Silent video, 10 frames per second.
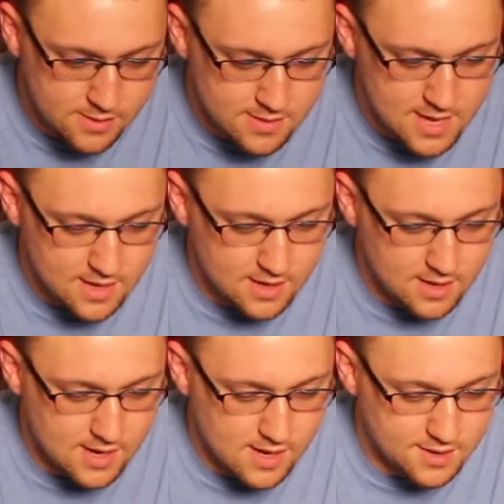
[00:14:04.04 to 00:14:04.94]
Thank
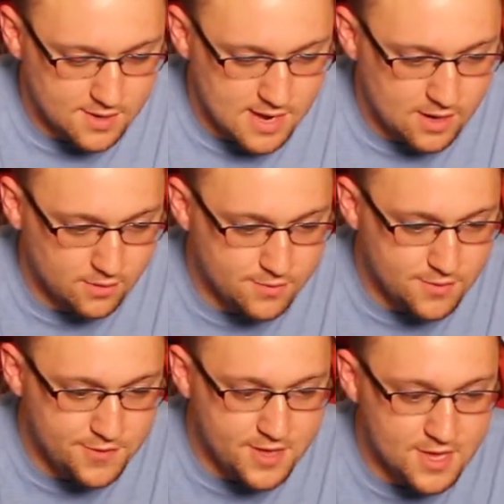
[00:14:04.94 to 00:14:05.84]
God. Now,
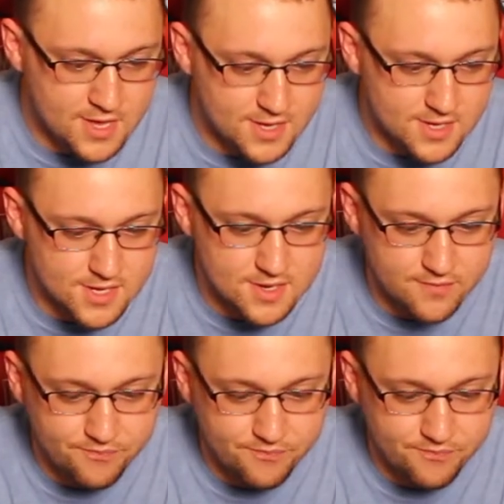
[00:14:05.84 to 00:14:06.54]
these,